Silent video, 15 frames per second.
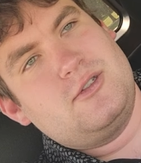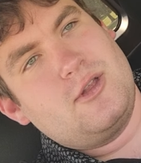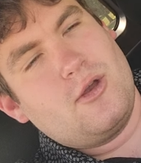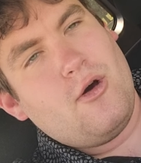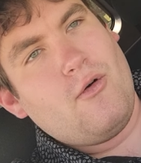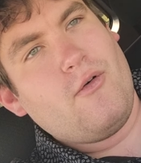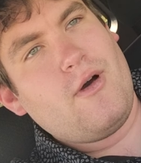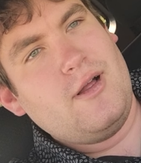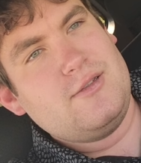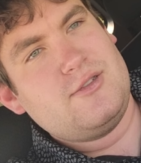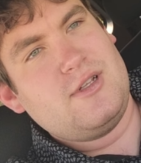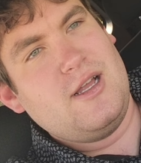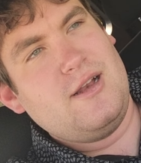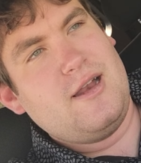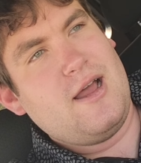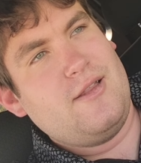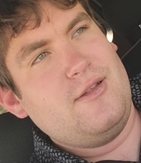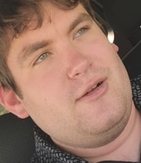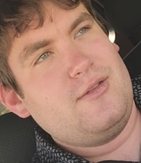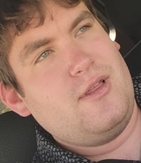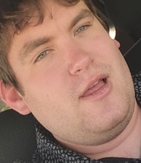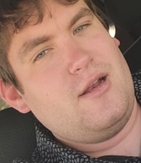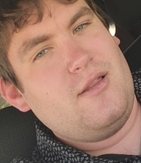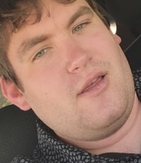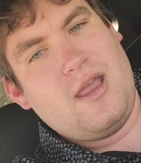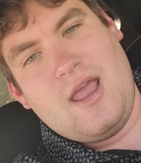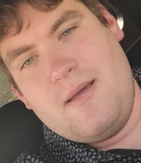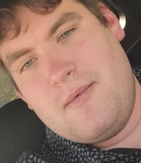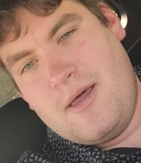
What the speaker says: The goal line stand down there at the end of the game,